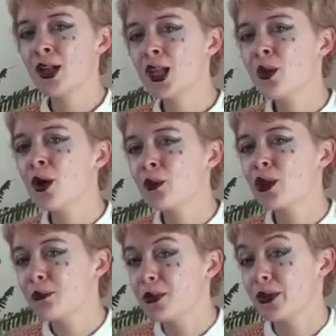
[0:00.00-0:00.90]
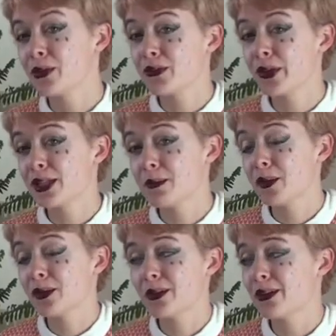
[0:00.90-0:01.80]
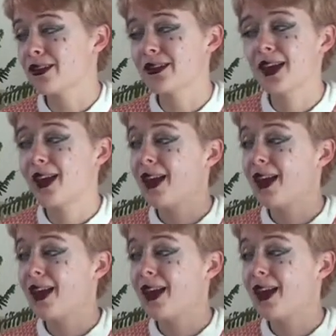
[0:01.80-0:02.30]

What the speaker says: Follow on with the mood of your debutante ghost